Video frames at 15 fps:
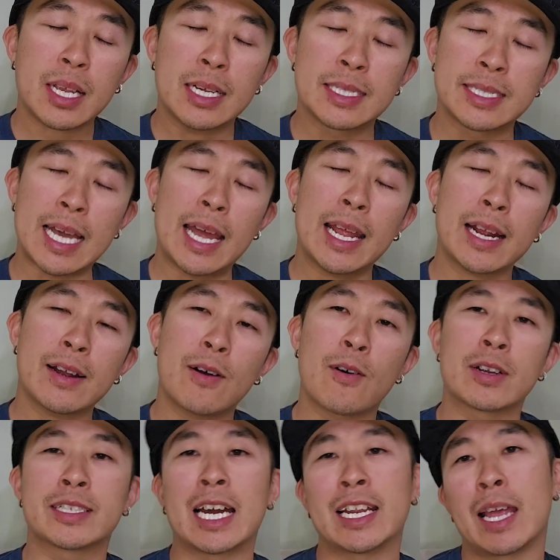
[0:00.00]
static
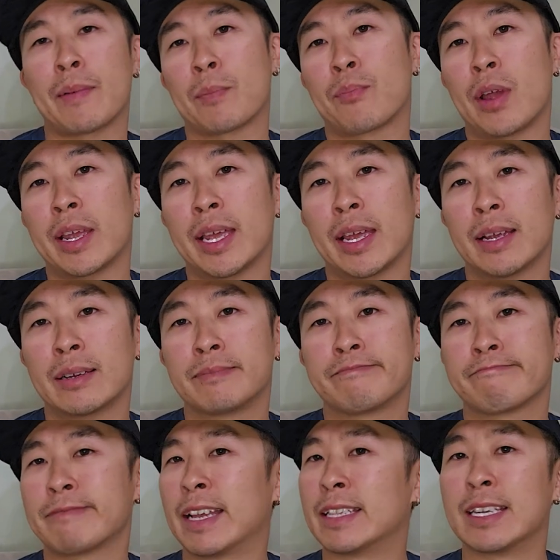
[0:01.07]
or dynamic braking,
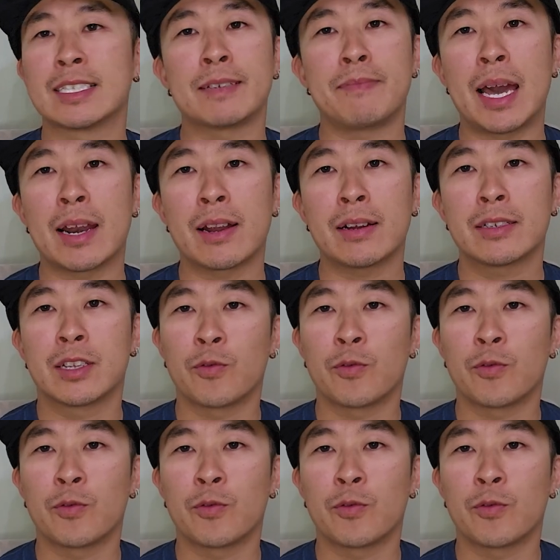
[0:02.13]
it doesn't matter.